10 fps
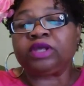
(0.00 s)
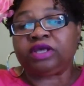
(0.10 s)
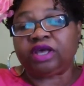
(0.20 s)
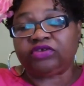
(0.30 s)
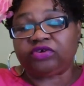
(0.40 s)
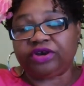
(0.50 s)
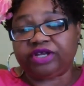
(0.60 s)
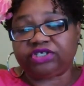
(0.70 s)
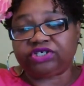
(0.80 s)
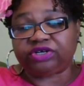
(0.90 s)
get your
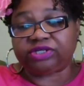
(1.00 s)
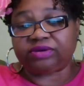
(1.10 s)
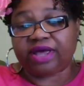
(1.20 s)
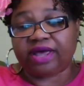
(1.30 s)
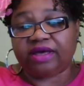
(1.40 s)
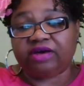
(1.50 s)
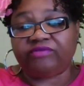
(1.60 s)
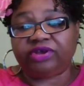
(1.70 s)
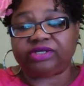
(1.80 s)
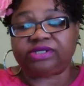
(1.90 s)
insurance. Okay.
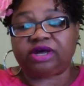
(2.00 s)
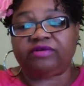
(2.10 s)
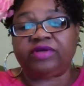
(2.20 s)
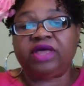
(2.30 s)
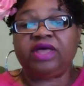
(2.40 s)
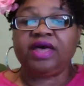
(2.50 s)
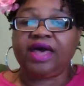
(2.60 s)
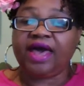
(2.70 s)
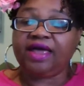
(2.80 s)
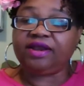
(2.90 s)
Cover yourself.
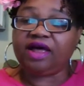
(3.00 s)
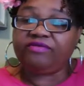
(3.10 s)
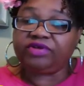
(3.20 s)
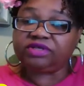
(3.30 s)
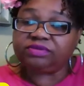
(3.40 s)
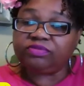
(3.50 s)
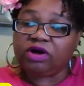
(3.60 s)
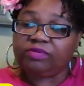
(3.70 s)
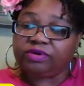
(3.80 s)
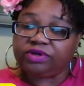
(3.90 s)
Hey, Lovell's
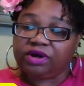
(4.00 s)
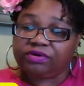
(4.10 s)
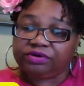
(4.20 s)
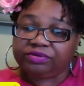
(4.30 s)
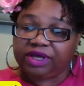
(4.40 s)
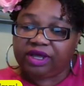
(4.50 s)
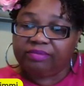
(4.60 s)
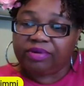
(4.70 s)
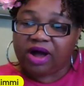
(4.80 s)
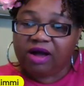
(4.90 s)
Mobile Notary.
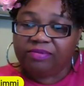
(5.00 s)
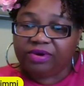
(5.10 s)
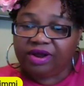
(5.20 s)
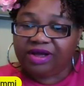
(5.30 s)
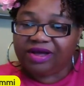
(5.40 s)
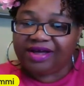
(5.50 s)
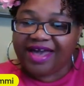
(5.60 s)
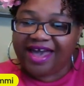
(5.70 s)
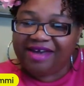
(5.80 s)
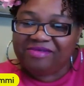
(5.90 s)
Barbara.
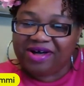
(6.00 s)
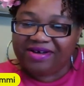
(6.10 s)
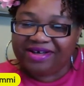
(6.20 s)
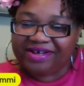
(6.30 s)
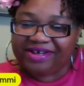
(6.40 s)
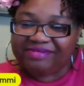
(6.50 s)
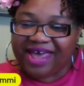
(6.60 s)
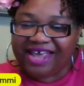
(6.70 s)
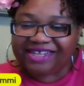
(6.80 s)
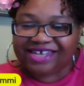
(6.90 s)
Hey, welcome.
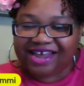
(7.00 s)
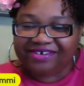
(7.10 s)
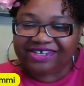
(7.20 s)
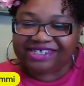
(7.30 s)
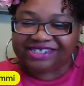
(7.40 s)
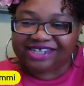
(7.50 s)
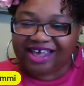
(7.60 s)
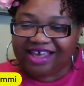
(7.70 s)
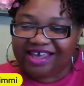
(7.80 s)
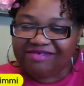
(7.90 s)
Hey, Terry
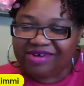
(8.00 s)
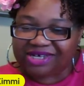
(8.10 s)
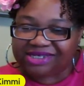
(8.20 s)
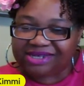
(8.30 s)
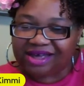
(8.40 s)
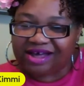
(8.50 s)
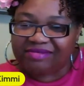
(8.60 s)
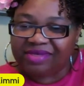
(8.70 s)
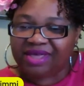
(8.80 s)
C. What's up?